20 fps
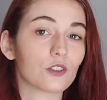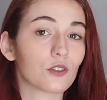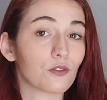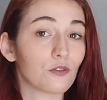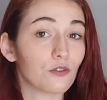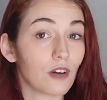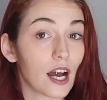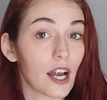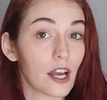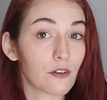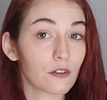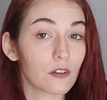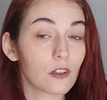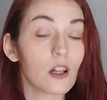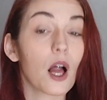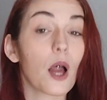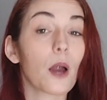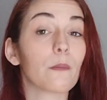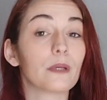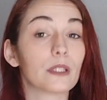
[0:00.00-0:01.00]

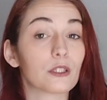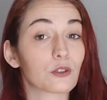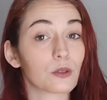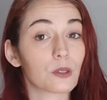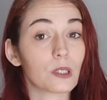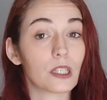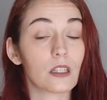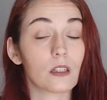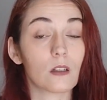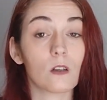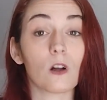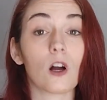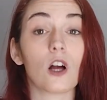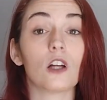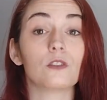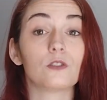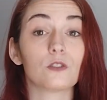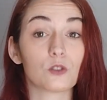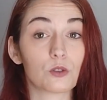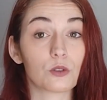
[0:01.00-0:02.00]
survival, betrayal
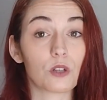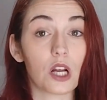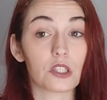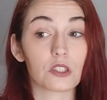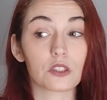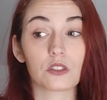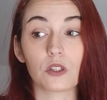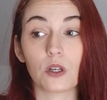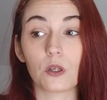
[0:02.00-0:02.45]
and trust.